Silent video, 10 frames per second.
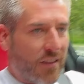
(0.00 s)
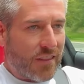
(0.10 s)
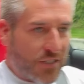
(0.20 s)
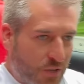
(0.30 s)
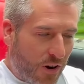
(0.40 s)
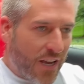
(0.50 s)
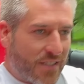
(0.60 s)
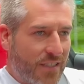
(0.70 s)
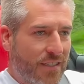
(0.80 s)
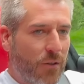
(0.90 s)
This car
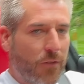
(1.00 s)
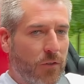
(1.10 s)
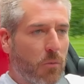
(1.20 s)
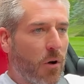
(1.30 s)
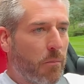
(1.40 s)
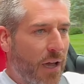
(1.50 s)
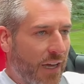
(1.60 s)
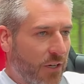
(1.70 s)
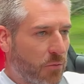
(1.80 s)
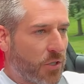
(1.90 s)
has the Z51
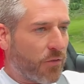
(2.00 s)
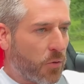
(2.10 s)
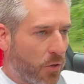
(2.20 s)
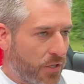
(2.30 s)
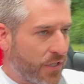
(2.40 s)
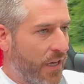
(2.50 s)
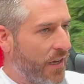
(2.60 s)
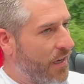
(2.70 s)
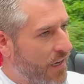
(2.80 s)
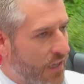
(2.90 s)
package, which of course
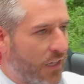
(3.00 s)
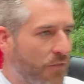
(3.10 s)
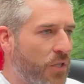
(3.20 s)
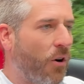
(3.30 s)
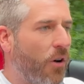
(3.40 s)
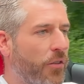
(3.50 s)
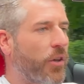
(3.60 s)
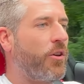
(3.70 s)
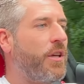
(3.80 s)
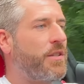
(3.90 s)
gives you all the
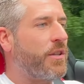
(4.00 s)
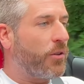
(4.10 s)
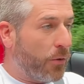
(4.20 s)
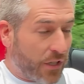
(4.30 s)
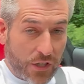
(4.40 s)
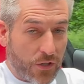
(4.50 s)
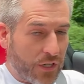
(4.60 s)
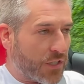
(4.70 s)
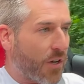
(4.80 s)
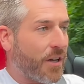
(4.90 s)
goodies, including the good
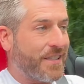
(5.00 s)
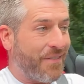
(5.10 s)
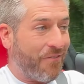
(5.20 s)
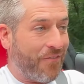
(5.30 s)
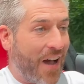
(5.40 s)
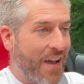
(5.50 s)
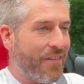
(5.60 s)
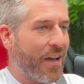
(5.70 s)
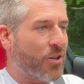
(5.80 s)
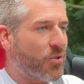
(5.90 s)
exhaust and five
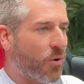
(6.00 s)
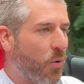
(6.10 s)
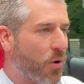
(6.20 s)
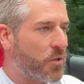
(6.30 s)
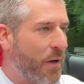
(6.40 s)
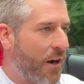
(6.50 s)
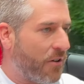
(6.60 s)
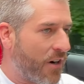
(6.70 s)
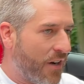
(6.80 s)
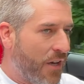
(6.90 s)
extra
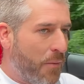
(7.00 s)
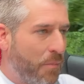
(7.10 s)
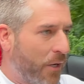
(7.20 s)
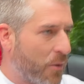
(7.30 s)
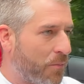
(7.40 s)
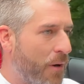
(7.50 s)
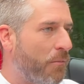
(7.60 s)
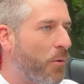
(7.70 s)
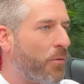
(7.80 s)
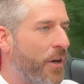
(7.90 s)
horsepower, bigger
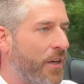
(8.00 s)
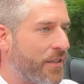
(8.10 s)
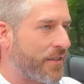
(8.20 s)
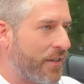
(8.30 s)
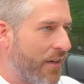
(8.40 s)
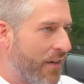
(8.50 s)
Brembo brakes,